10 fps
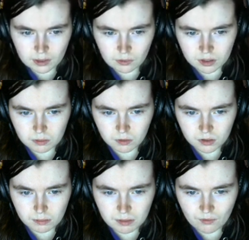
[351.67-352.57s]
They were
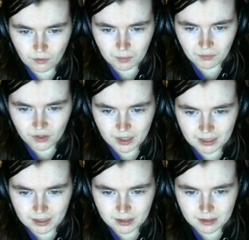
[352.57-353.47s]
supposed to be for my
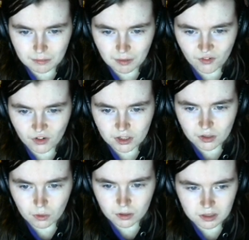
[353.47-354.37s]
friends
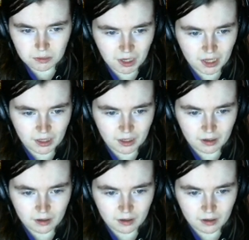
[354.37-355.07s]
who aren't smiling.